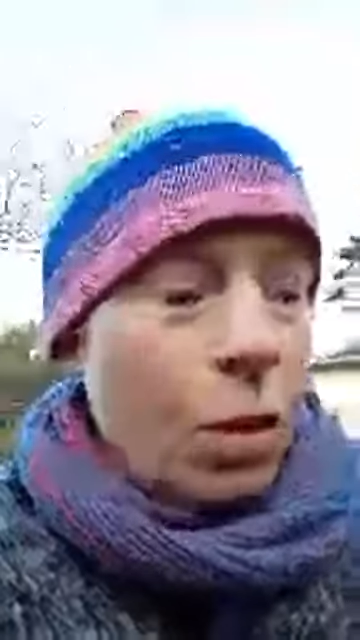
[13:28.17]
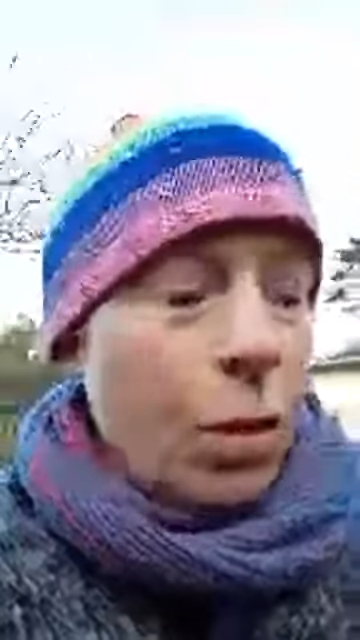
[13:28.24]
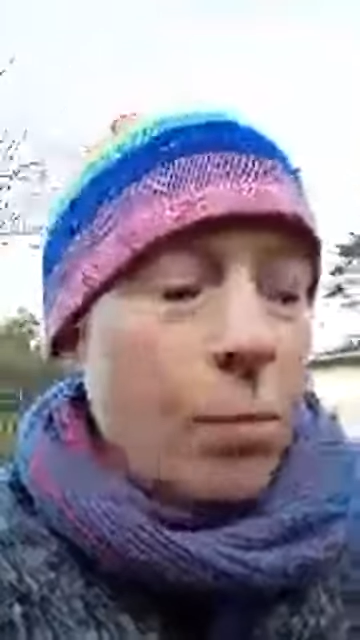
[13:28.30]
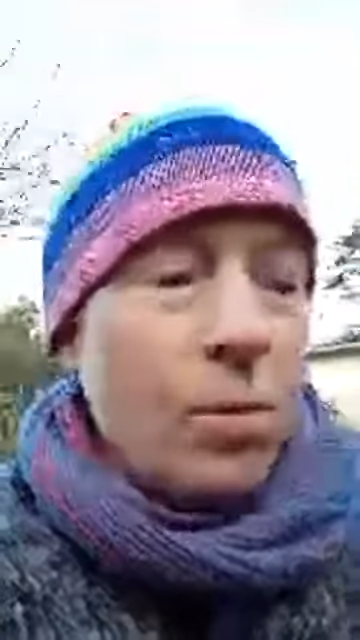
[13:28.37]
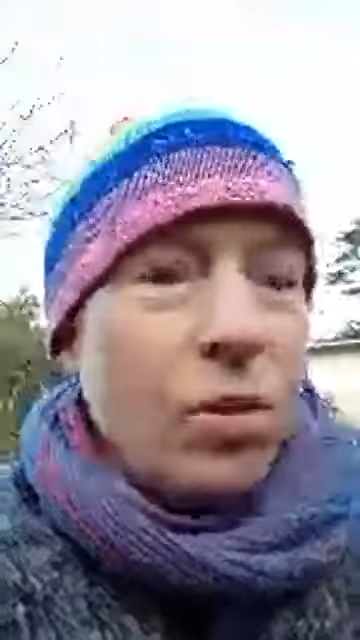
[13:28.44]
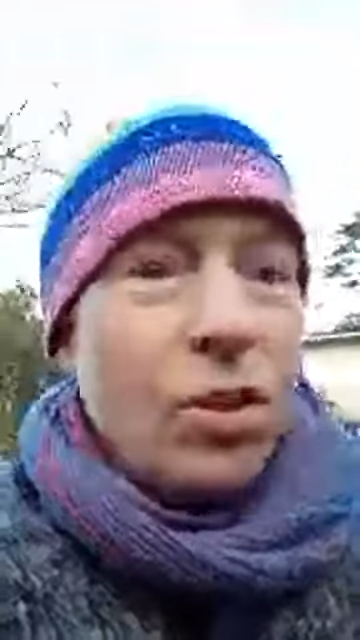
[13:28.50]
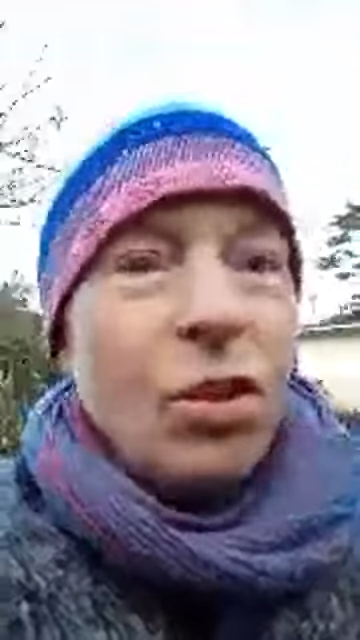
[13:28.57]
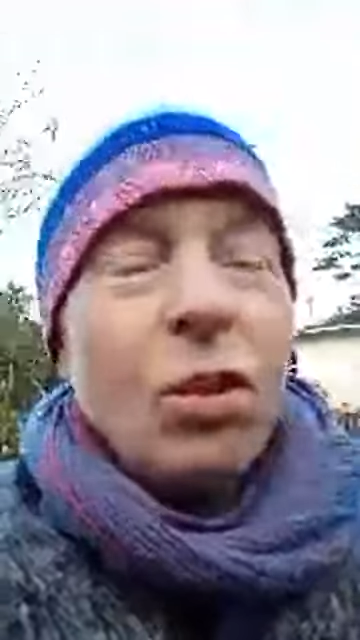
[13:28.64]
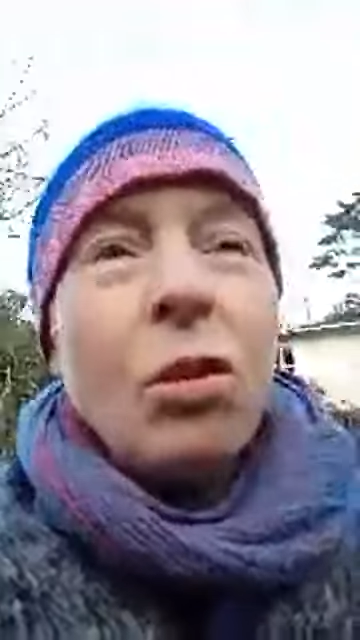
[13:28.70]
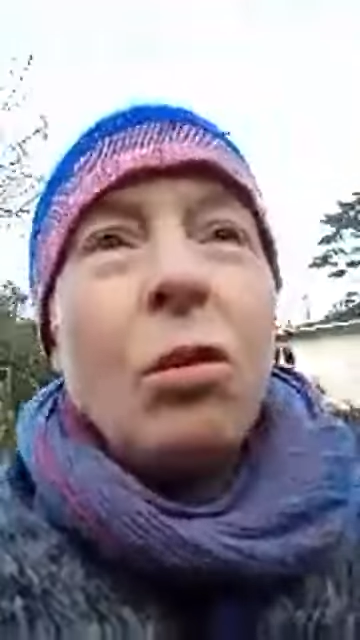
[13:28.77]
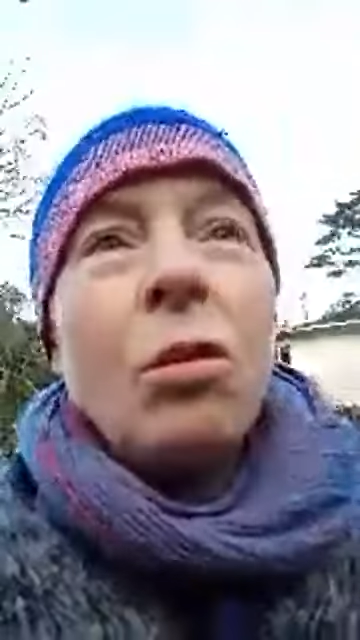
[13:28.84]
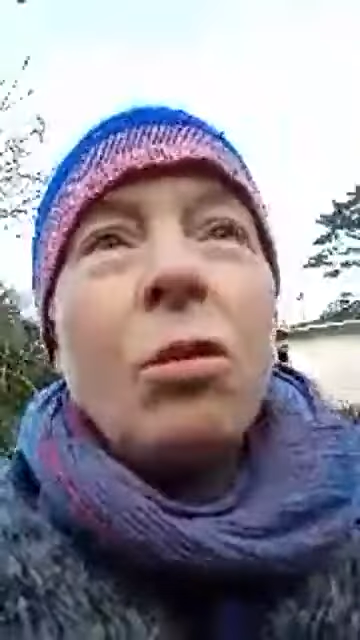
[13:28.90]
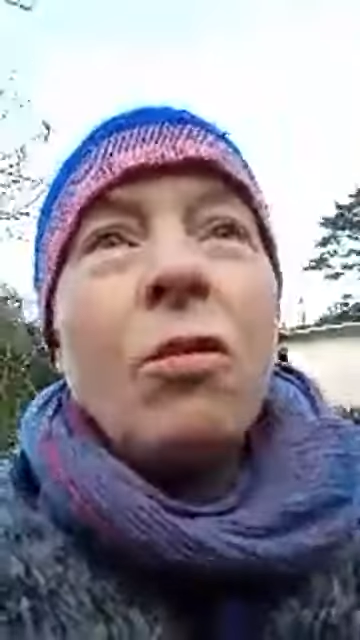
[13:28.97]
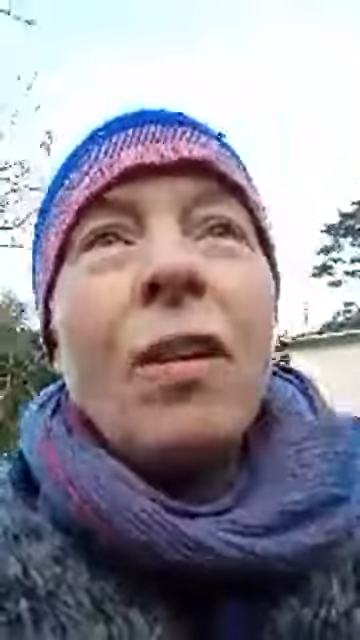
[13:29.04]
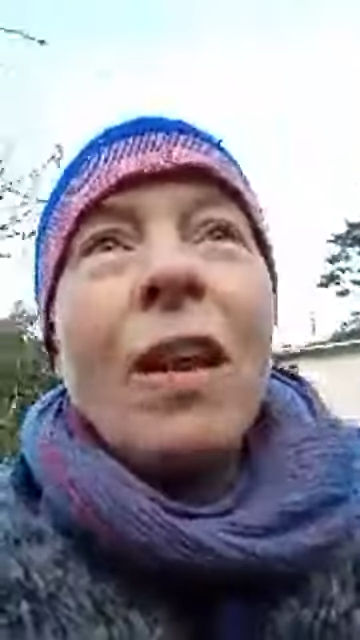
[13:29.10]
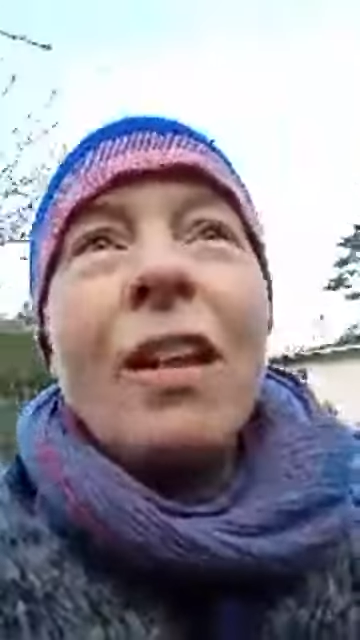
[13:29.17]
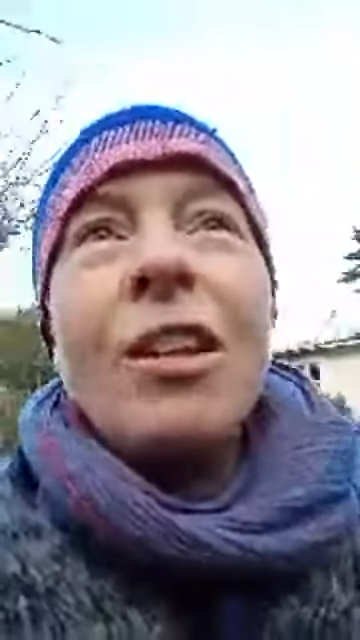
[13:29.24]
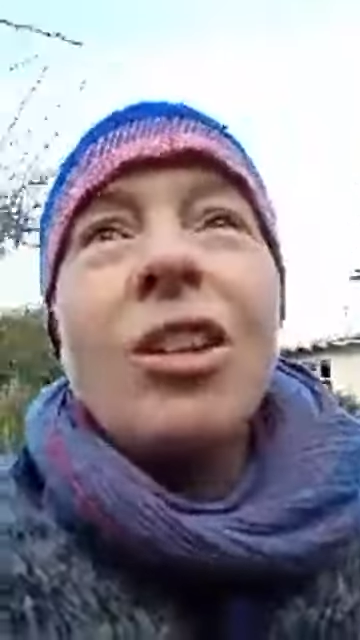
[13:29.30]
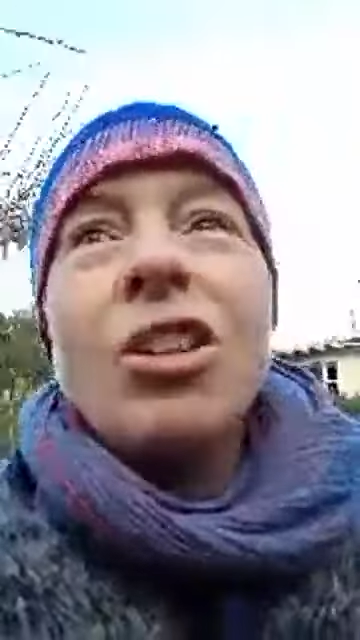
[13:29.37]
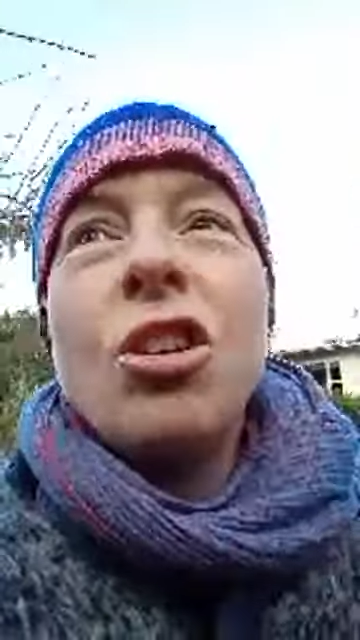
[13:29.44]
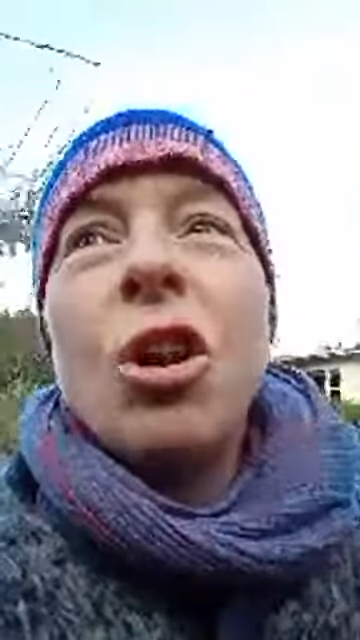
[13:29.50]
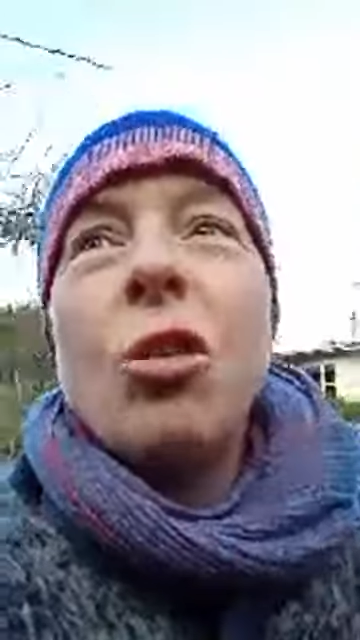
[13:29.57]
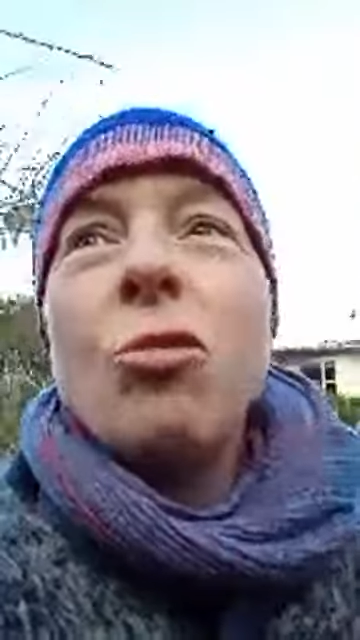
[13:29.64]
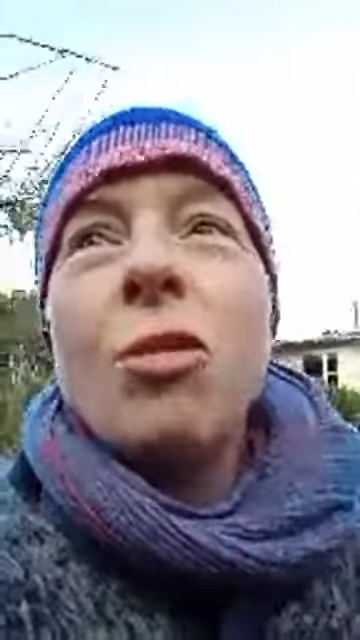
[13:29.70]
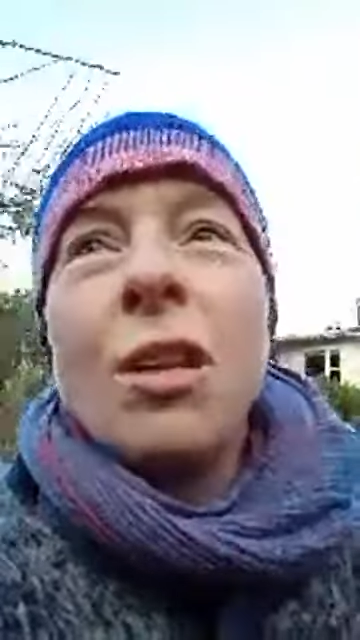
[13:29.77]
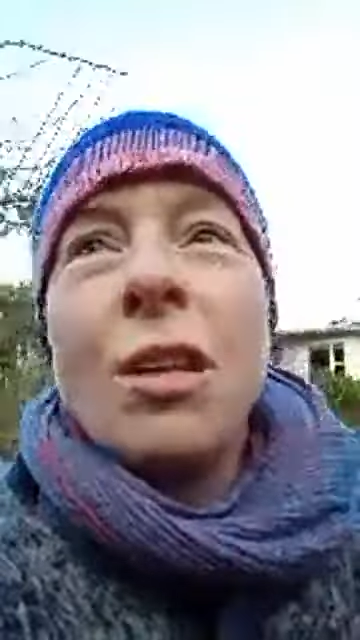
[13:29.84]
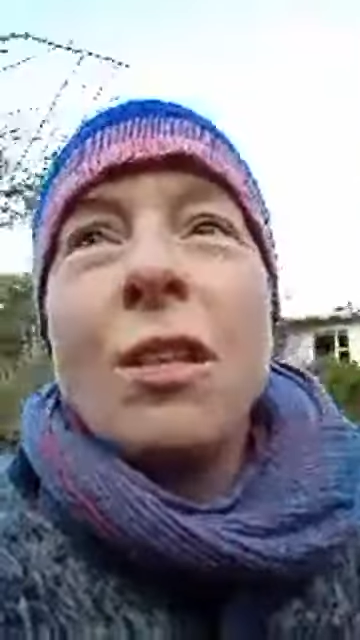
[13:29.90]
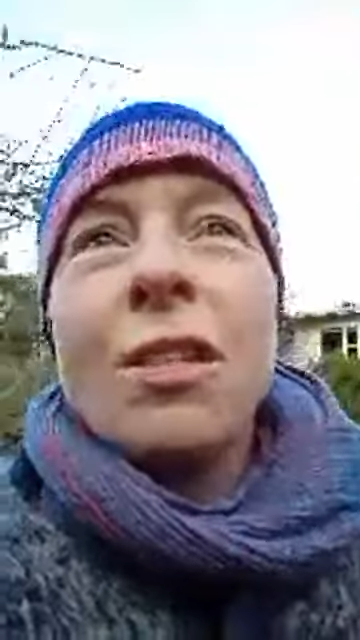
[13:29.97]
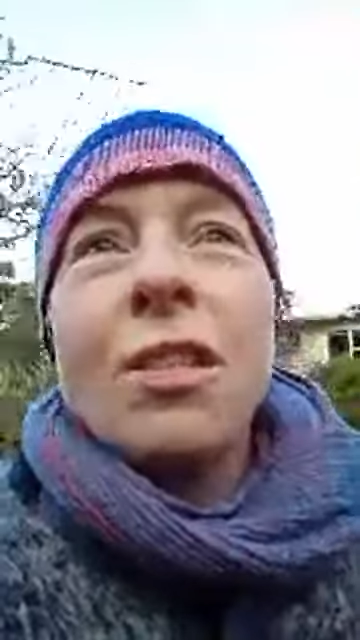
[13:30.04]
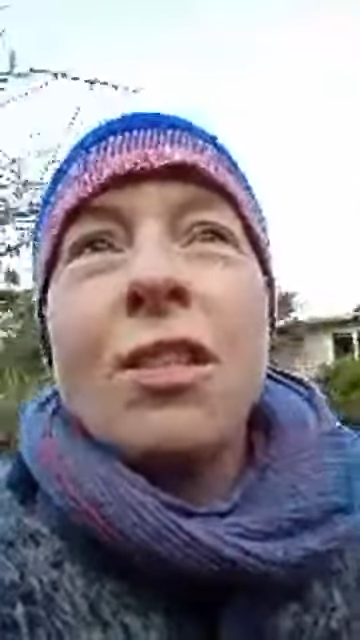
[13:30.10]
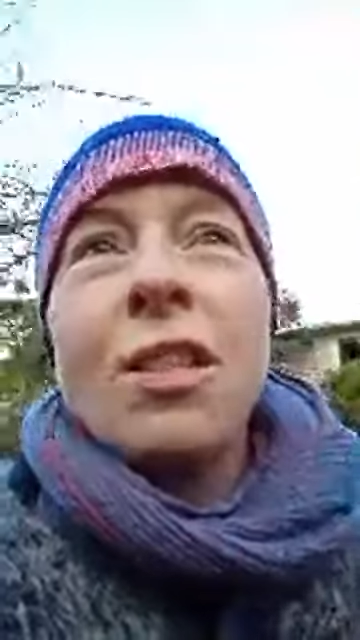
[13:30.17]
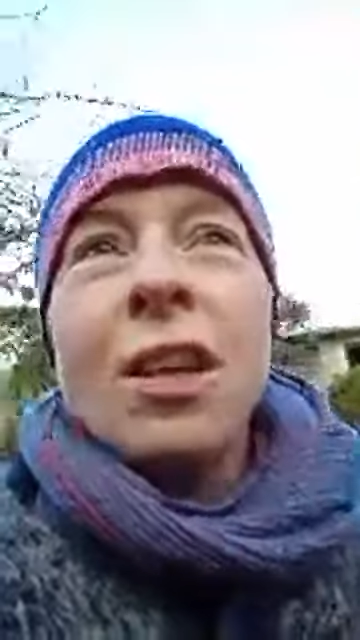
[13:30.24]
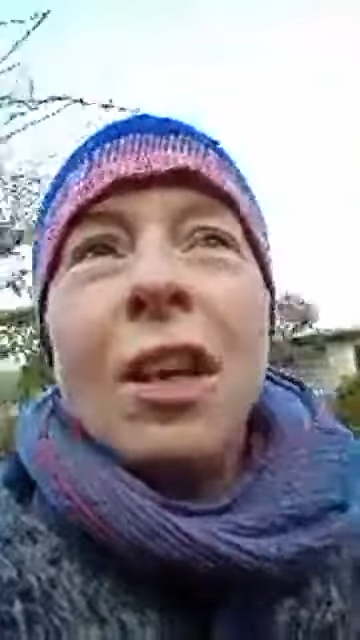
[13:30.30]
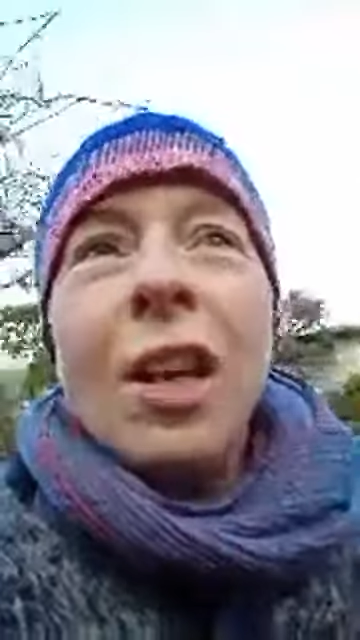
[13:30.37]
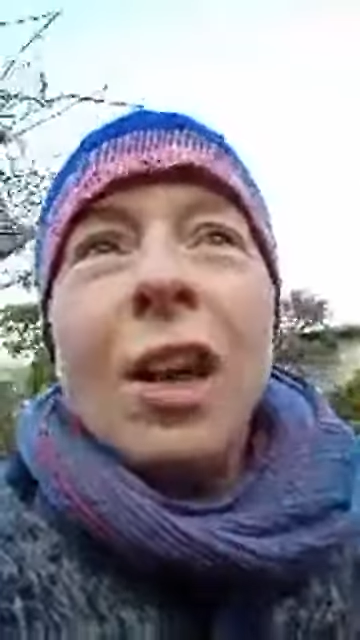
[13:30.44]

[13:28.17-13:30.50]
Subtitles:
observe and notice